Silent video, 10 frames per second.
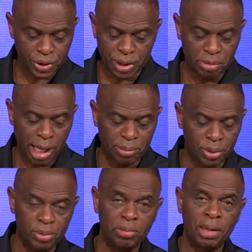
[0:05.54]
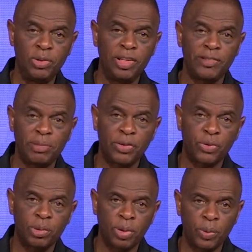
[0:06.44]
in the Bible. Maybe you've never been
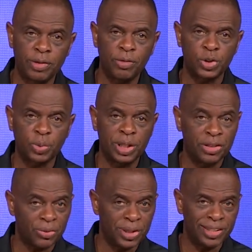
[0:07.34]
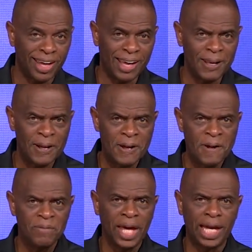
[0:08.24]
through it, but we're in verse 23 today.
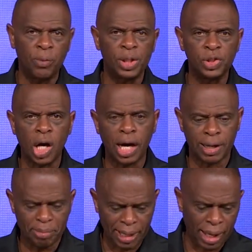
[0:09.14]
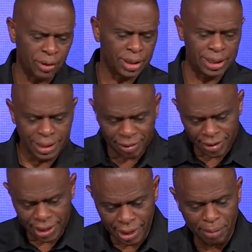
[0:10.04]
And I want to talk about
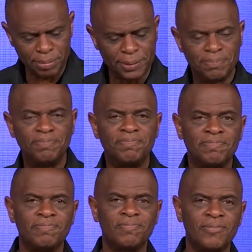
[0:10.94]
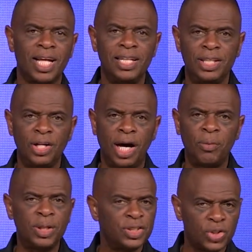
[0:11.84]
giving up. You know, I
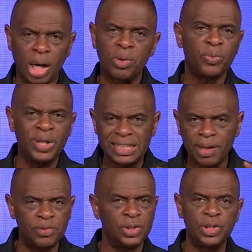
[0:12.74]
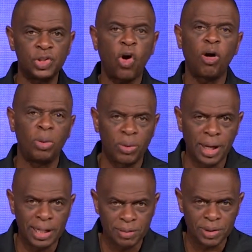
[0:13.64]
want to read something to you that's horrible,
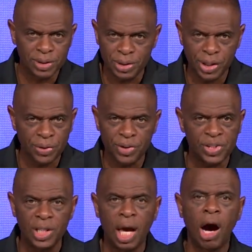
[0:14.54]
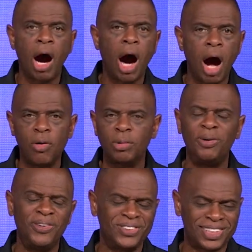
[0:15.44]
right? I'm going to hear this
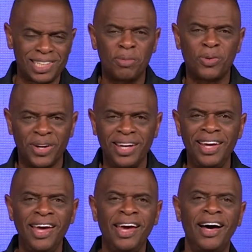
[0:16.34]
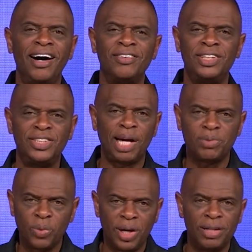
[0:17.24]
horrible summary in
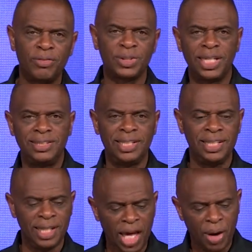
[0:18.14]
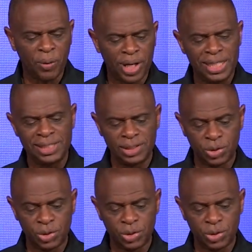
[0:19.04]
chapter 1, verse 18, where he